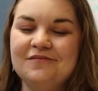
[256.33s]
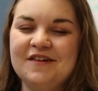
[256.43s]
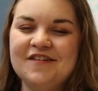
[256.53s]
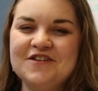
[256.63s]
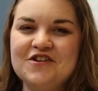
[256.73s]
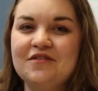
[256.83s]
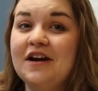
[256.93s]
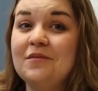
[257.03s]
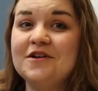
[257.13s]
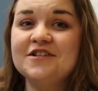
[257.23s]
from this issue that
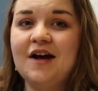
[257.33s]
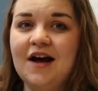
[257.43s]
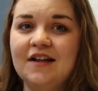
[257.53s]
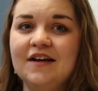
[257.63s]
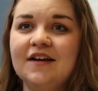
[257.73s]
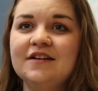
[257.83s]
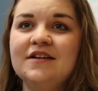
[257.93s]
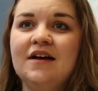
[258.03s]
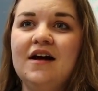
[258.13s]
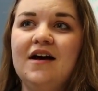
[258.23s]
I want to highlight.
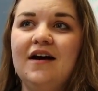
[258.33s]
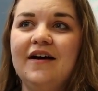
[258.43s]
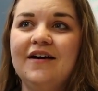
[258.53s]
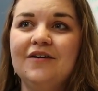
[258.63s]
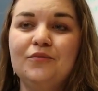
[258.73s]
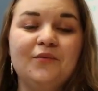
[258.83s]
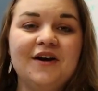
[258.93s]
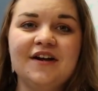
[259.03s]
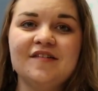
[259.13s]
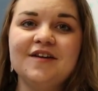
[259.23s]

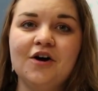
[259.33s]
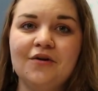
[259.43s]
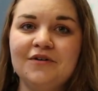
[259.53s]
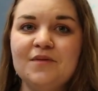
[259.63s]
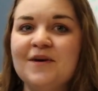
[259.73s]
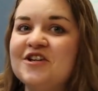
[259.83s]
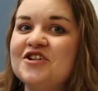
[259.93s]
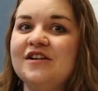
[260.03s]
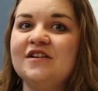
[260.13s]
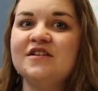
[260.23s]
One, as I already
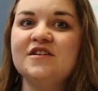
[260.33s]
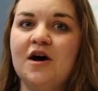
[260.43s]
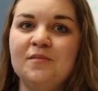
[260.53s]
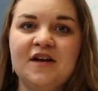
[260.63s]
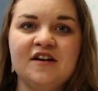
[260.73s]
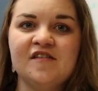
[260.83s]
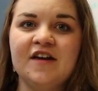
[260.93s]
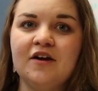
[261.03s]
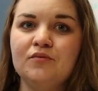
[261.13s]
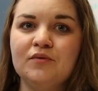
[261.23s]
mentioned, Tom
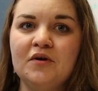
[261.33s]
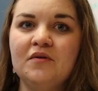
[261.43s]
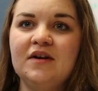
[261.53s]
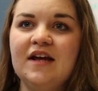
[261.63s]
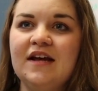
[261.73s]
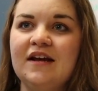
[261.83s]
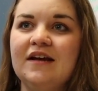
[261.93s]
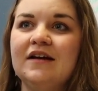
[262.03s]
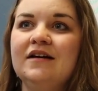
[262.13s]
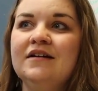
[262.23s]
Bienisek wrote
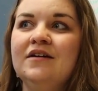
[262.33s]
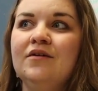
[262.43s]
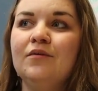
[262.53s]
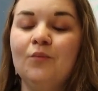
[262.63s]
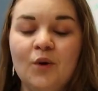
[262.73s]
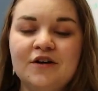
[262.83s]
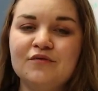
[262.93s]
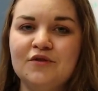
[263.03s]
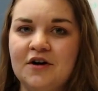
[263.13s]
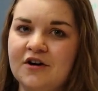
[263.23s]
a
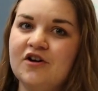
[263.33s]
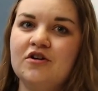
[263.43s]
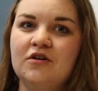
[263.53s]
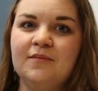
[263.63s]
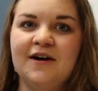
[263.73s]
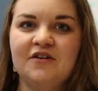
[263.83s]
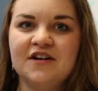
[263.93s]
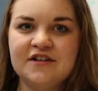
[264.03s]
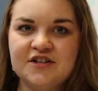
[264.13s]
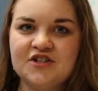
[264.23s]
wonderful article about
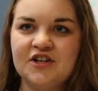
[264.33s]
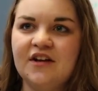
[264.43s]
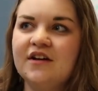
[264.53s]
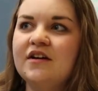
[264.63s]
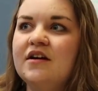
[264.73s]
condition,